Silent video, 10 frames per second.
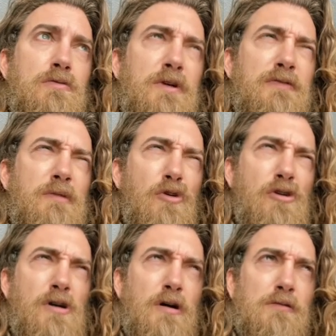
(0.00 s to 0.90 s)
what if I'm
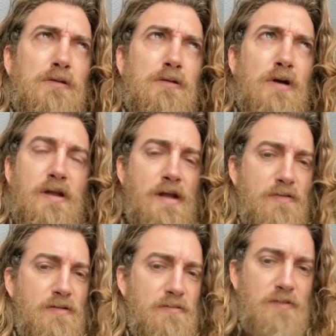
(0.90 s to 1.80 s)
wrong? I'd
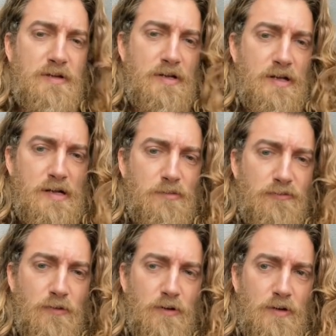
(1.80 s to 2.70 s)
never really done that
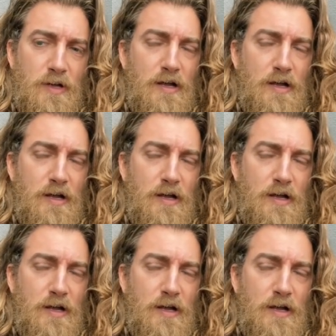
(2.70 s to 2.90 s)
before.